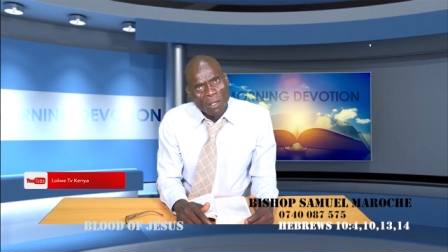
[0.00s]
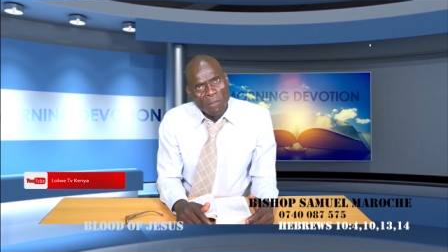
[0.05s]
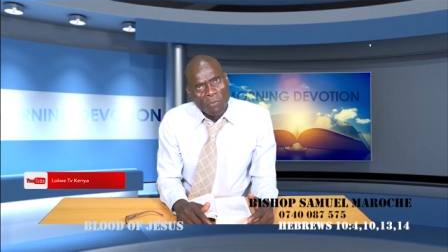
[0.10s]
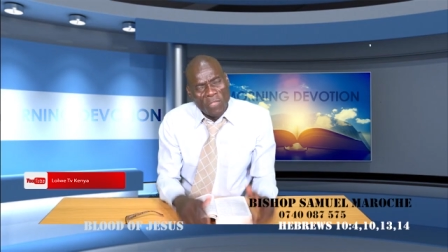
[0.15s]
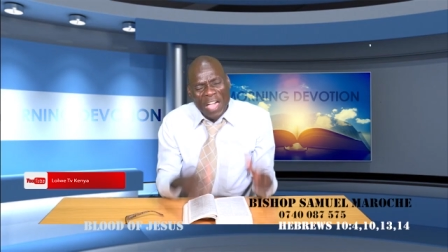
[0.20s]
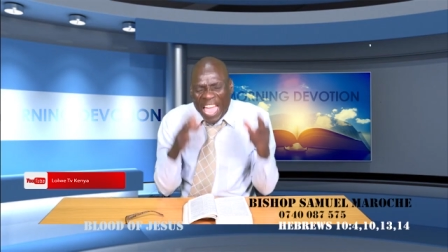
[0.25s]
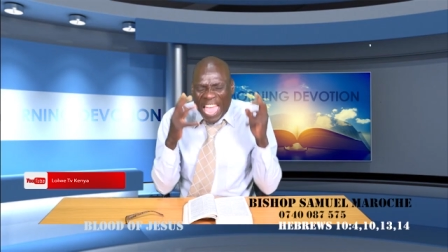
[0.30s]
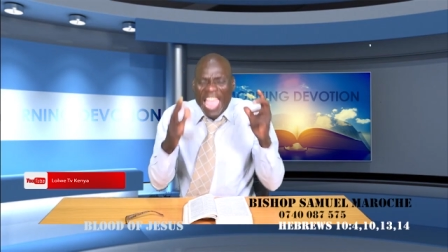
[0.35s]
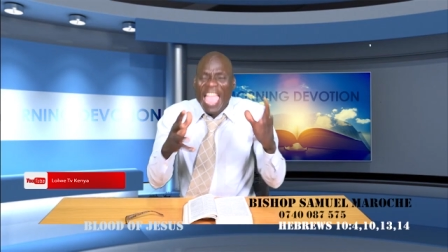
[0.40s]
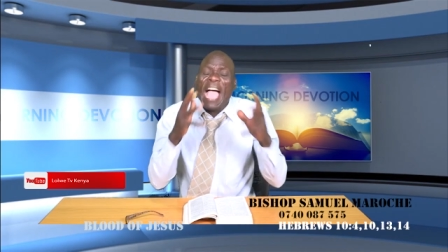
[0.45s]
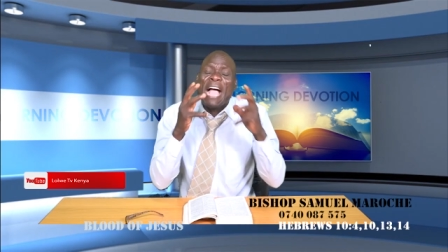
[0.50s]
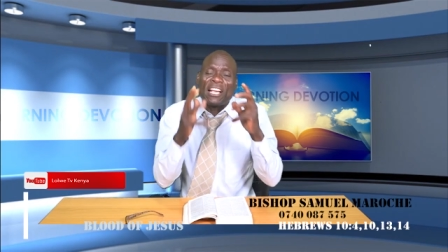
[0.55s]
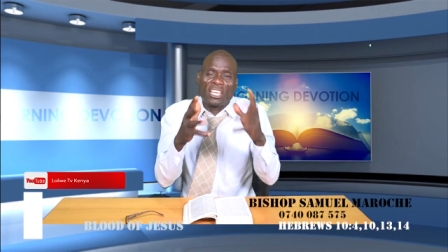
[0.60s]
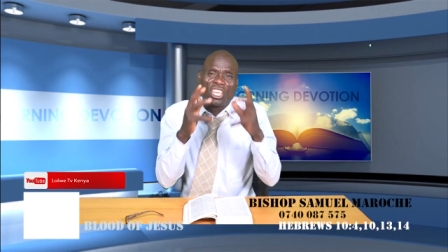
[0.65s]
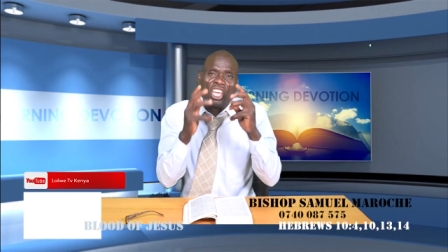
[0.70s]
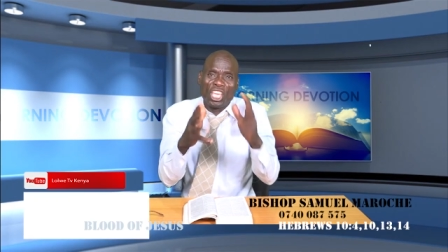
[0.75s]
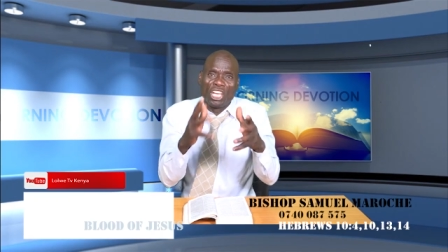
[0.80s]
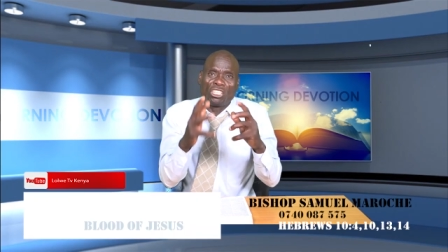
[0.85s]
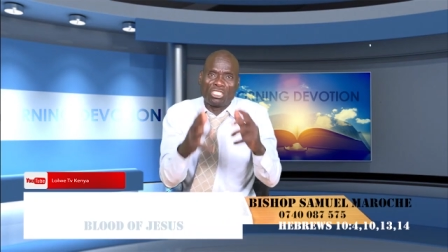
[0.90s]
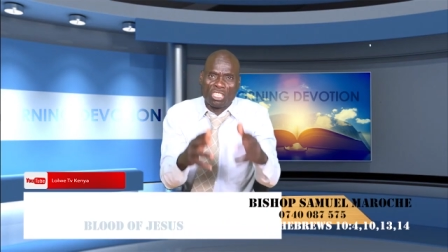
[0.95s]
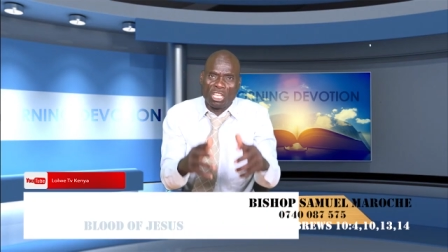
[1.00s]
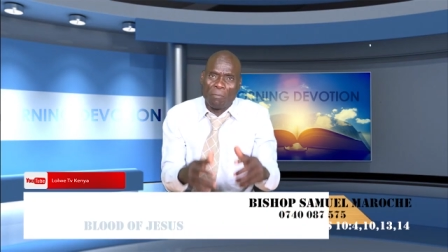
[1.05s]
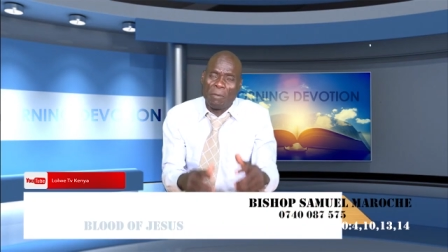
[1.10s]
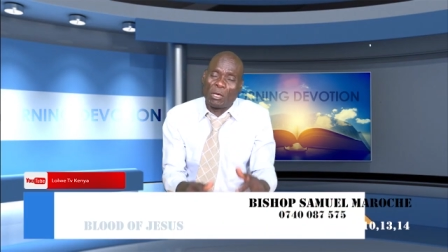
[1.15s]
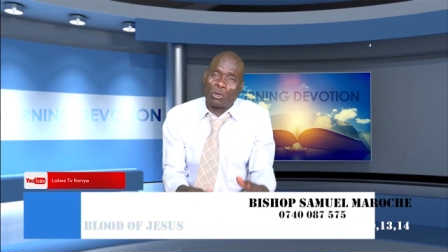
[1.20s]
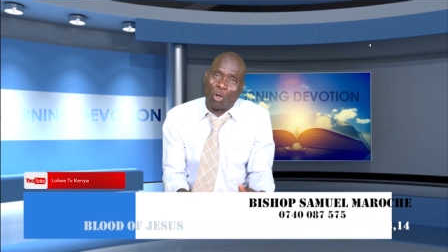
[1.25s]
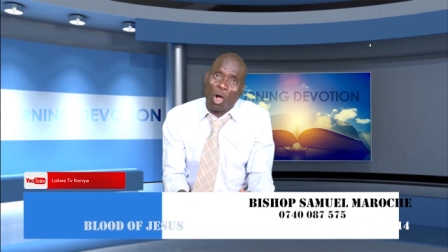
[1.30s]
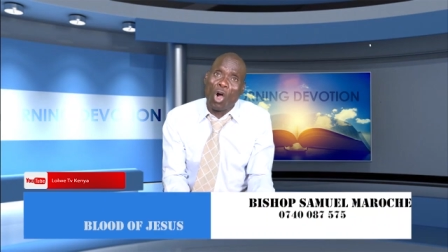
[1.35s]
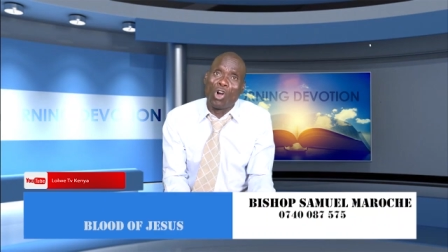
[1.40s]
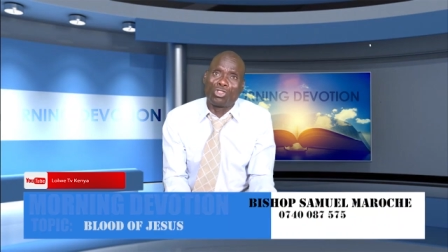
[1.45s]
They are guilty
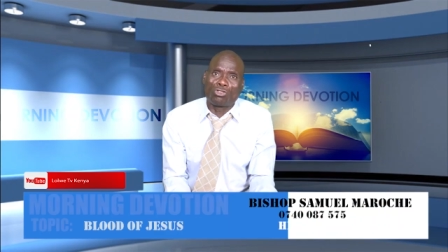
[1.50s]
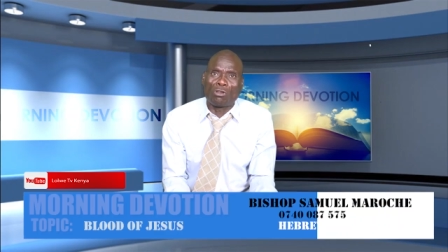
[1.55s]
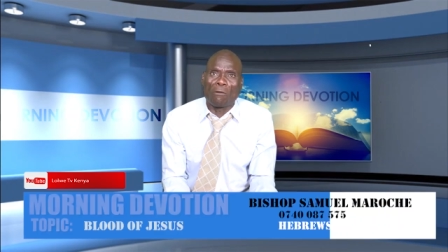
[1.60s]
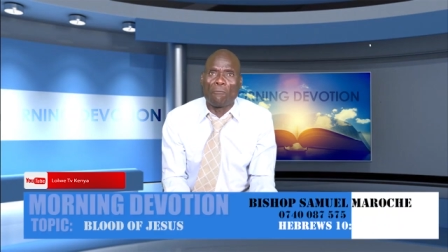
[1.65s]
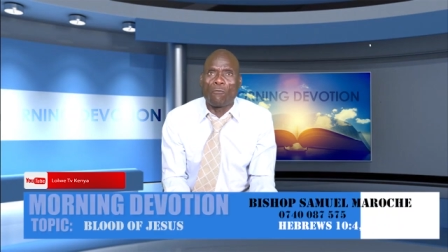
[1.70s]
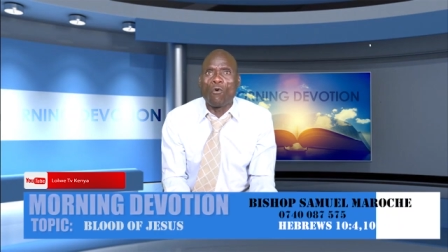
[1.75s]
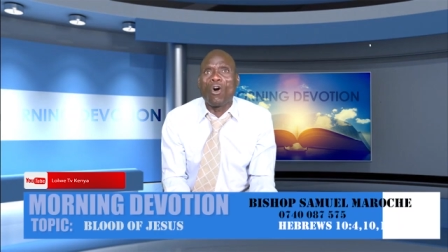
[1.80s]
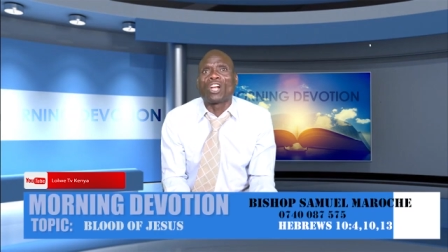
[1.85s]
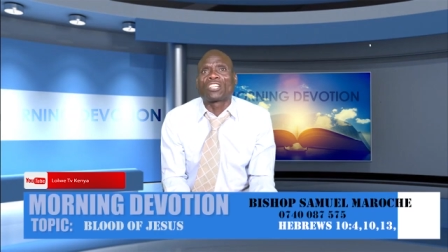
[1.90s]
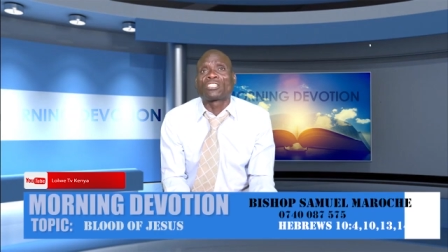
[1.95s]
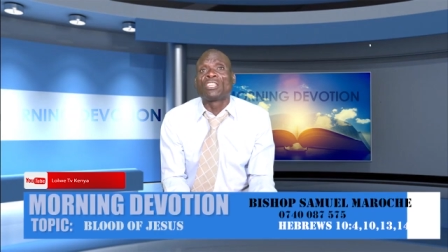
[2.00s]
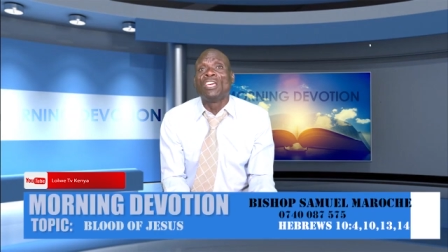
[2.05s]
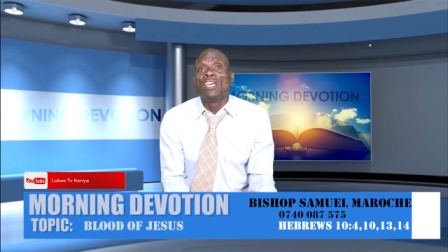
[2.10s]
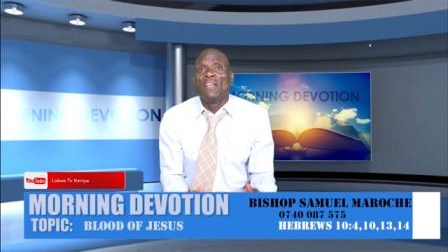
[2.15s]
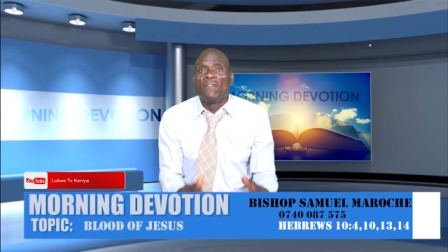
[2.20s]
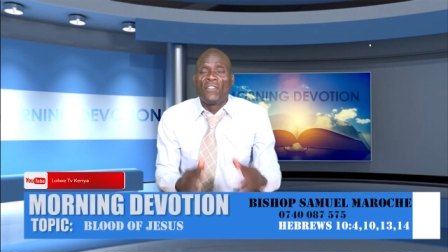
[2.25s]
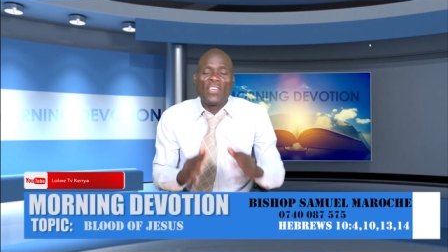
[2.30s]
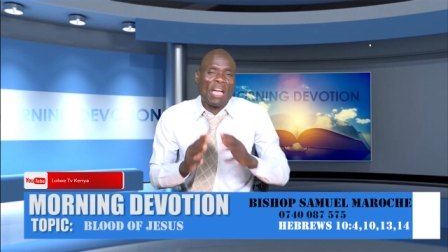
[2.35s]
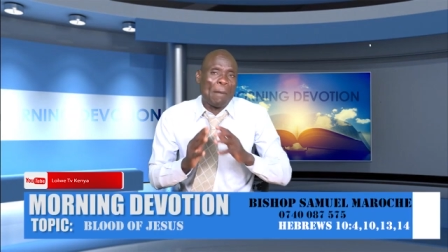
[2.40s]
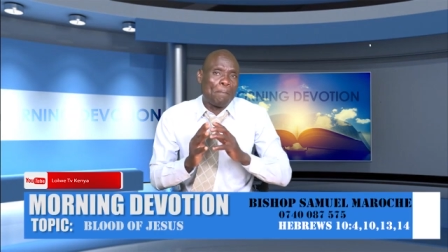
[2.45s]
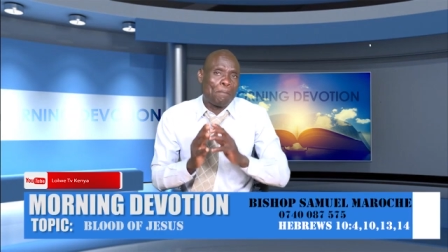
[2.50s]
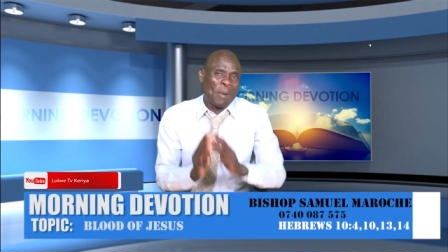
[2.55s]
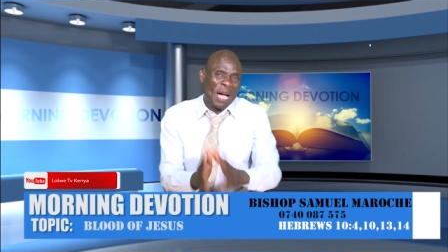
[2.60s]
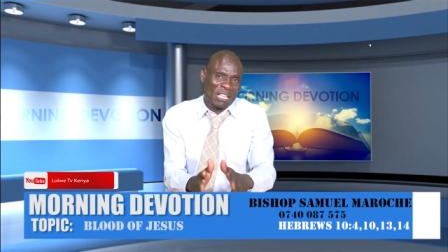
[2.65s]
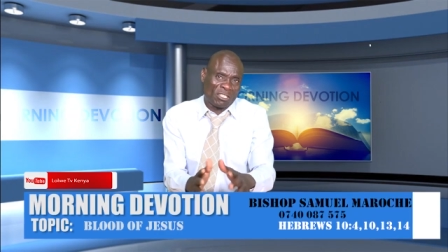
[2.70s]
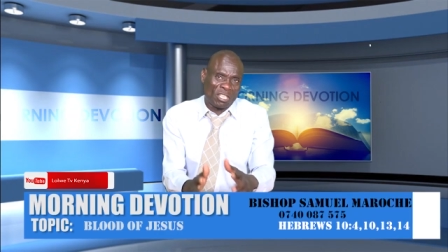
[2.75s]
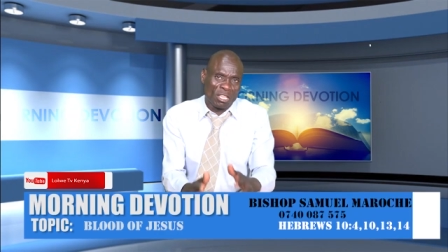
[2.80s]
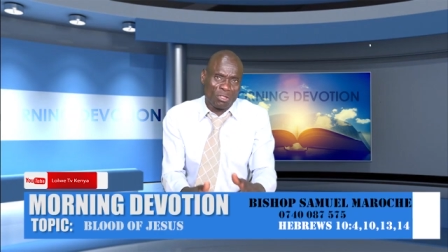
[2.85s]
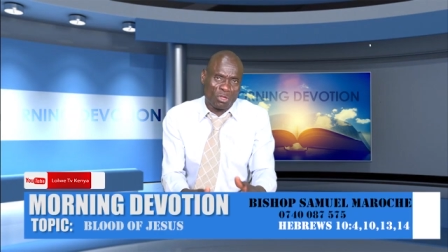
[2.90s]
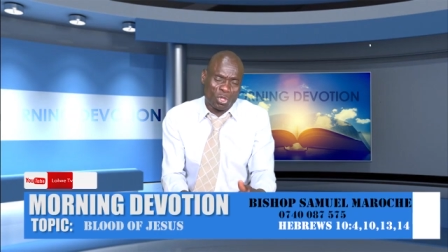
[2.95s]
because of what they are
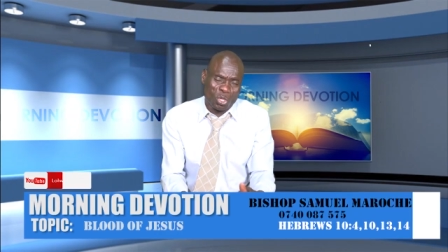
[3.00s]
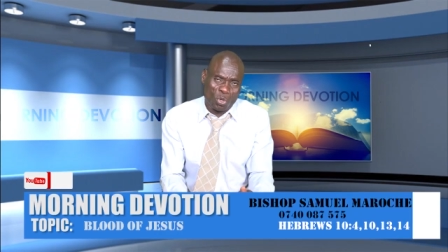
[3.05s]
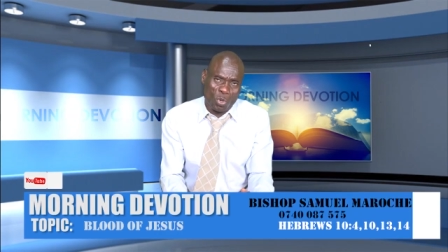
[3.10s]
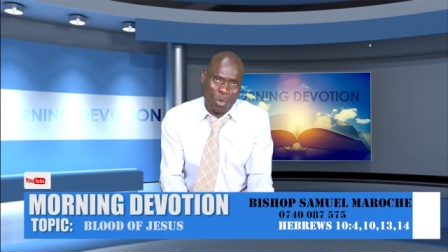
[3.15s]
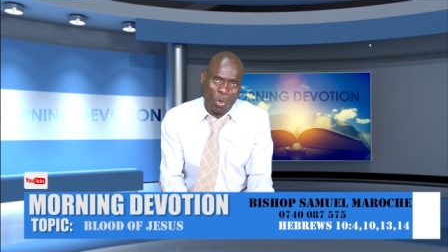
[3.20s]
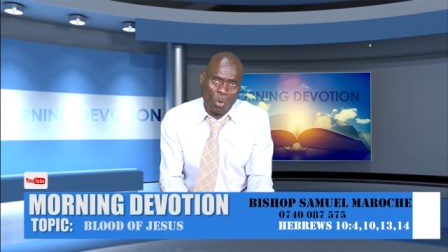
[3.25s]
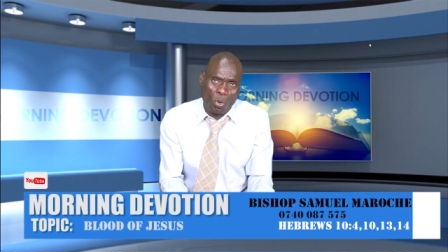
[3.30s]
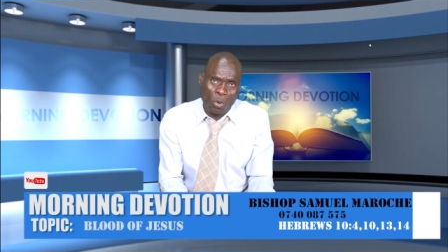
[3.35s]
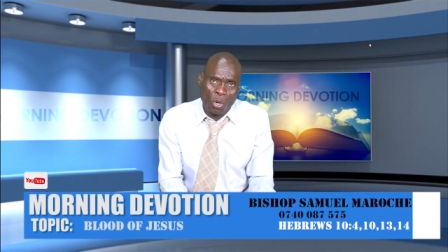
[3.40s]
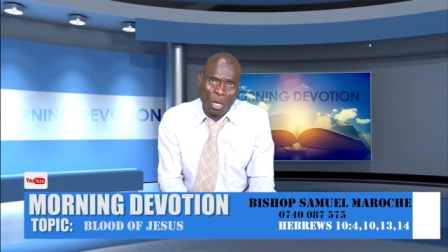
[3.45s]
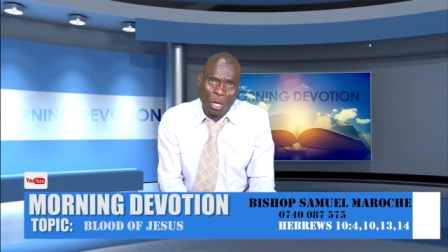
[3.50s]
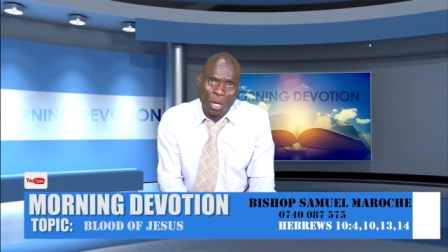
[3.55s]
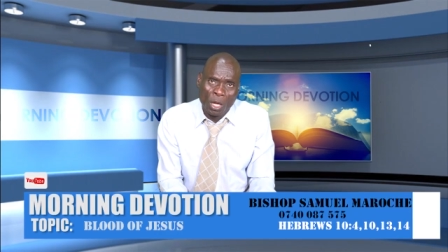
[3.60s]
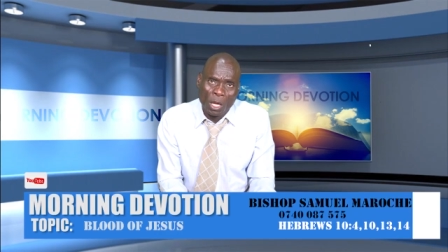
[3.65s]
passing through.